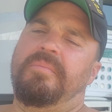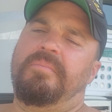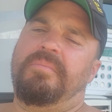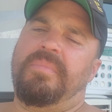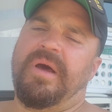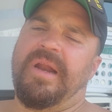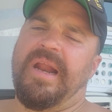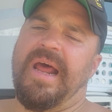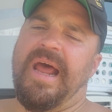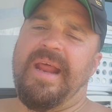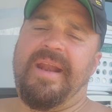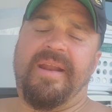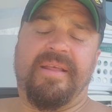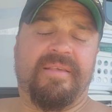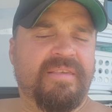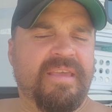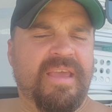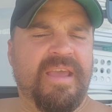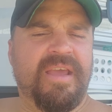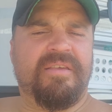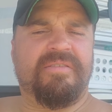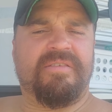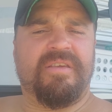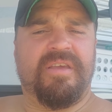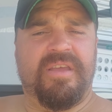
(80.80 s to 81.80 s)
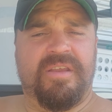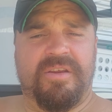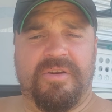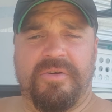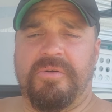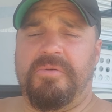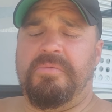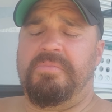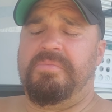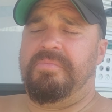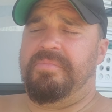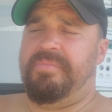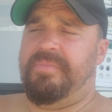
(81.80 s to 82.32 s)
But I had to say, I said, you
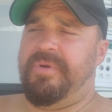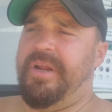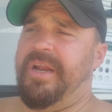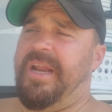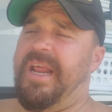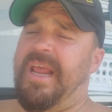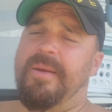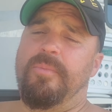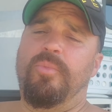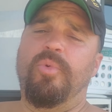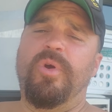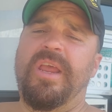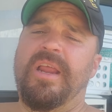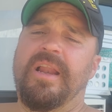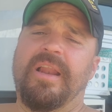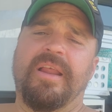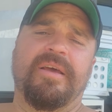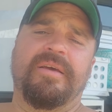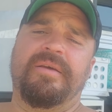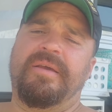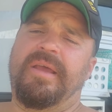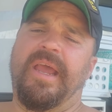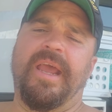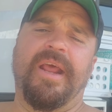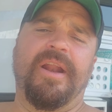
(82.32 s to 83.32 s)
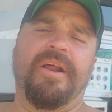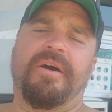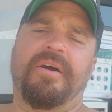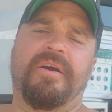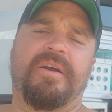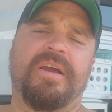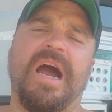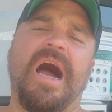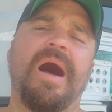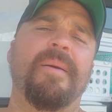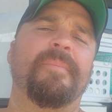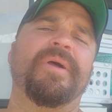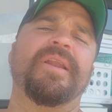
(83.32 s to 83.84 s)
know, the name Wheeler ain't a
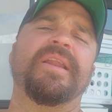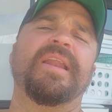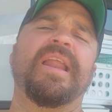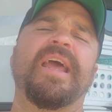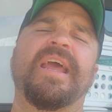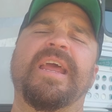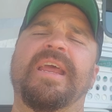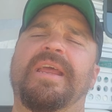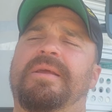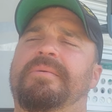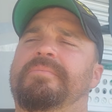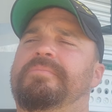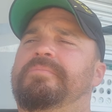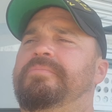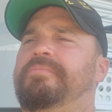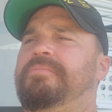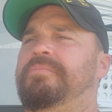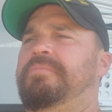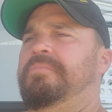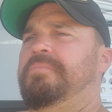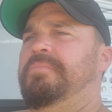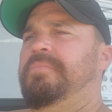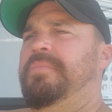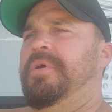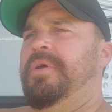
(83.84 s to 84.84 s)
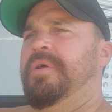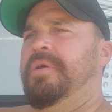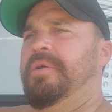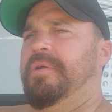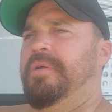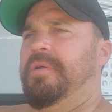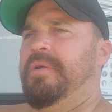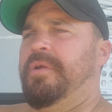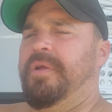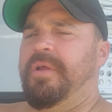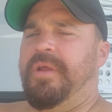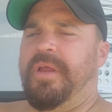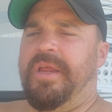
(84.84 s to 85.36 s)
common name
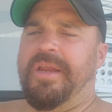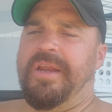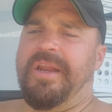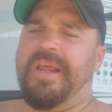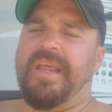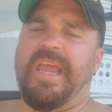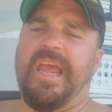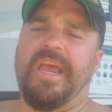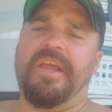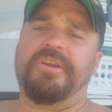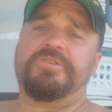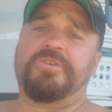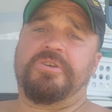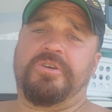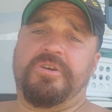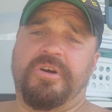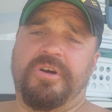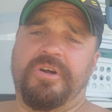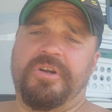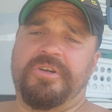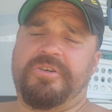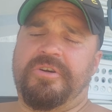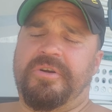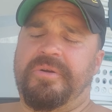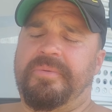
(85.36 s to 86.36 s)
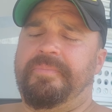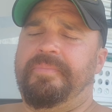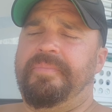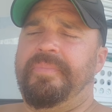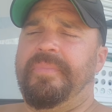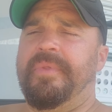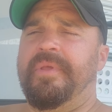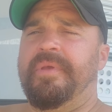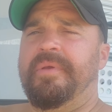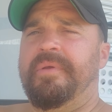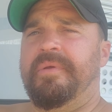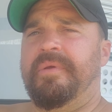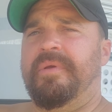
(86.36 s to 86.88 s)
in the Cajun country.
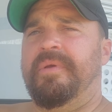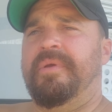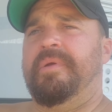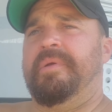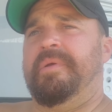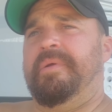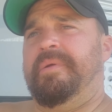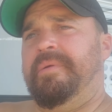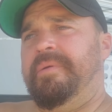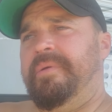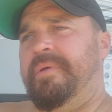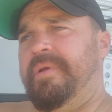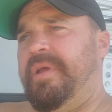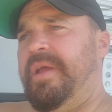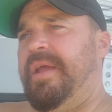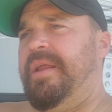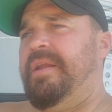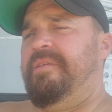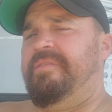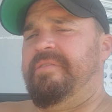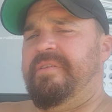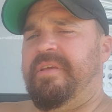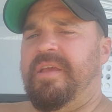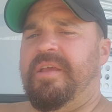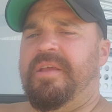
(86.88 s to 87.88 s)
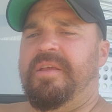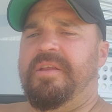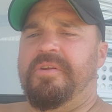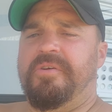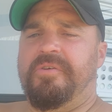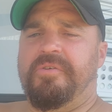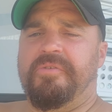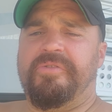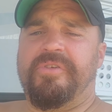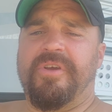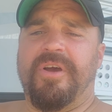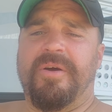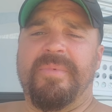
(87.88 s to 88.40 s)
I had to say, you
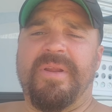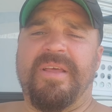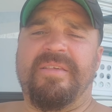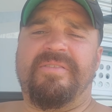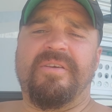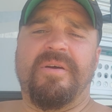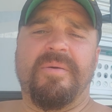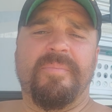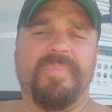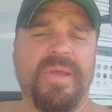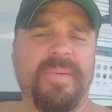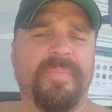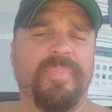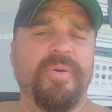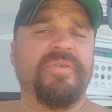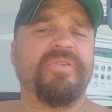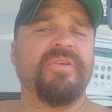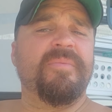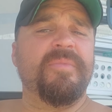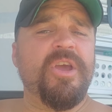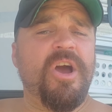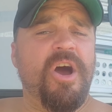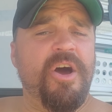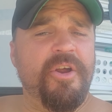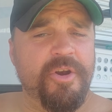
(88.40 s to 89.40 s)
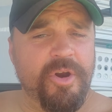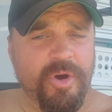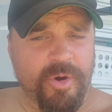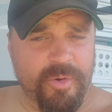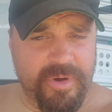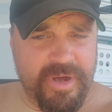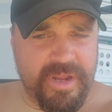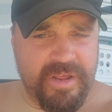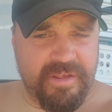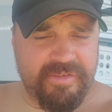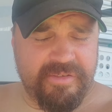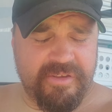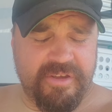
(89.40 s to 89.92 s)
know, something that some people, some of y'all know
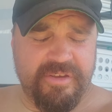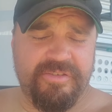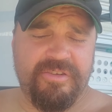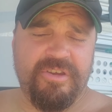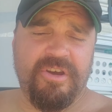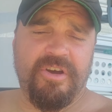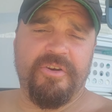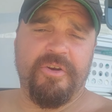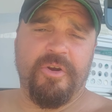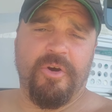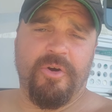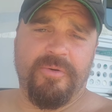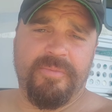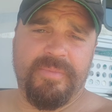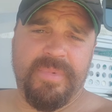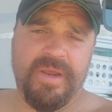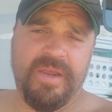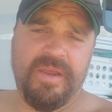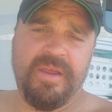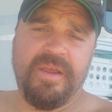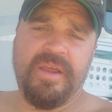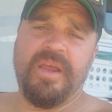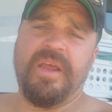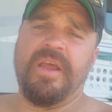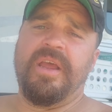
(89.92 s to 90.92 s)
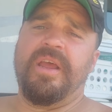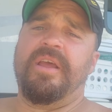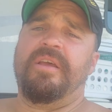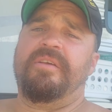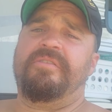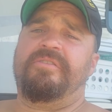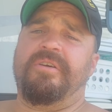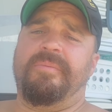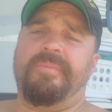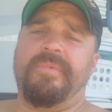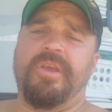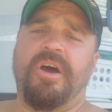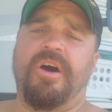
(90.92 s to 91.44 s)
this because y'all know me.
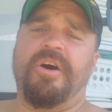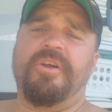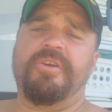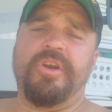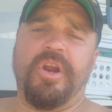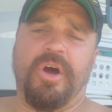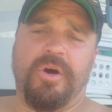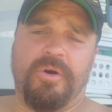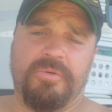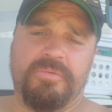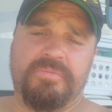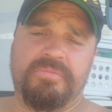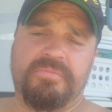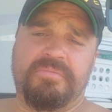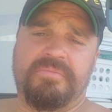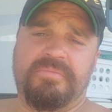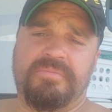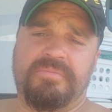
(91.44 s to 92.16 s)
Some of y'all don't.